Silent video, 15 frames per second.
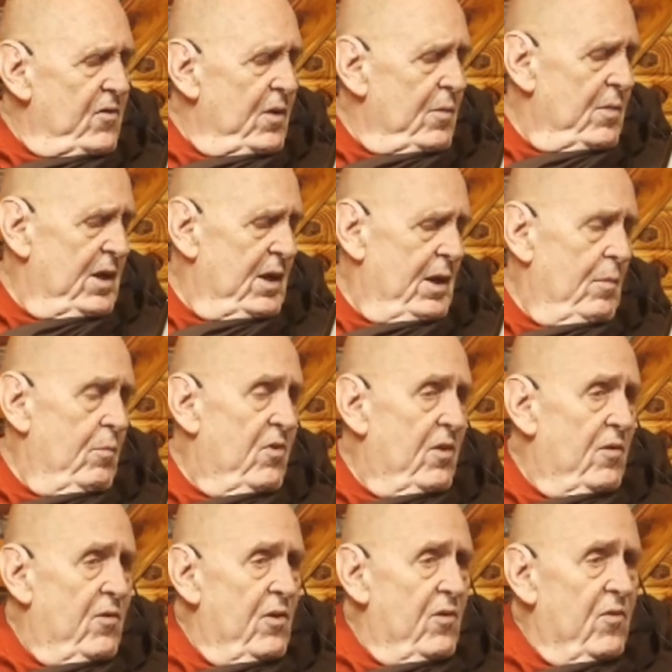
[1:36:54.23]
Sometimes
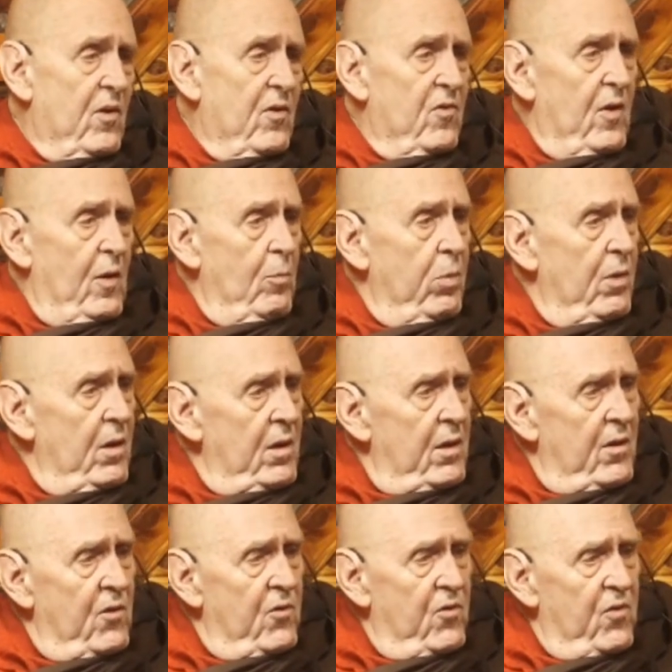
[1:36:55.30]
it's just as
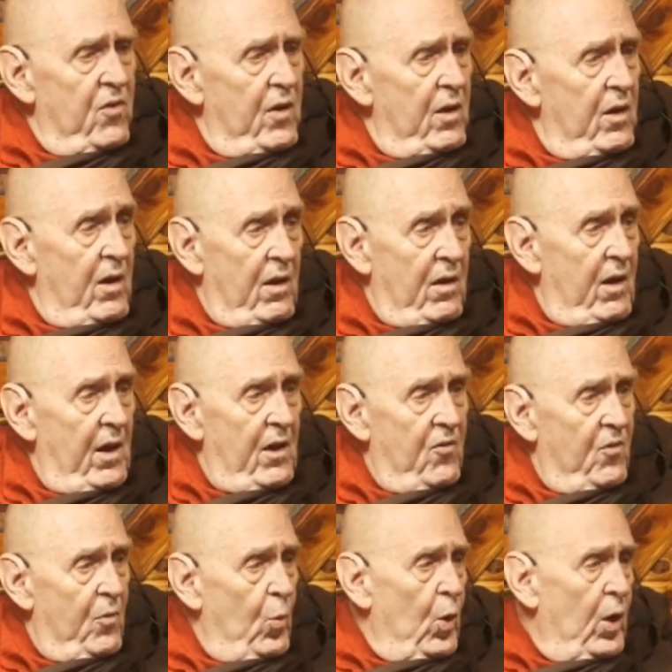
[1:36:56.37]
simple as I, I
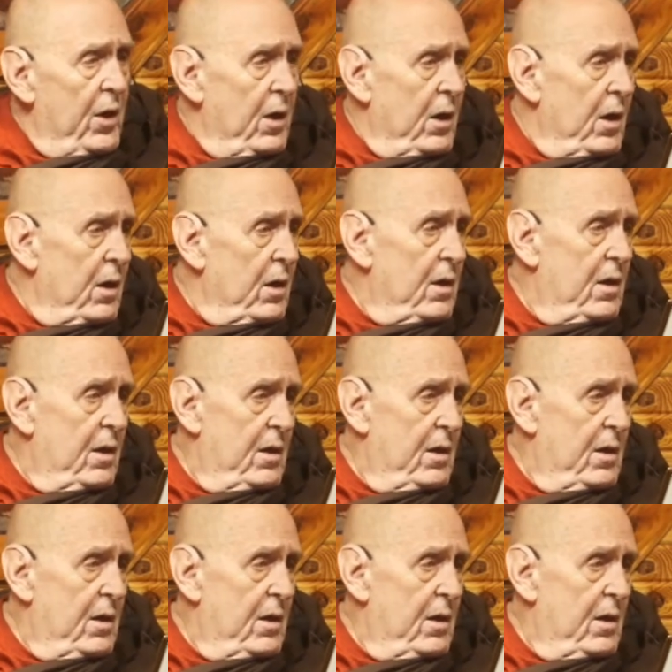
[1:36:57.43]
need some water.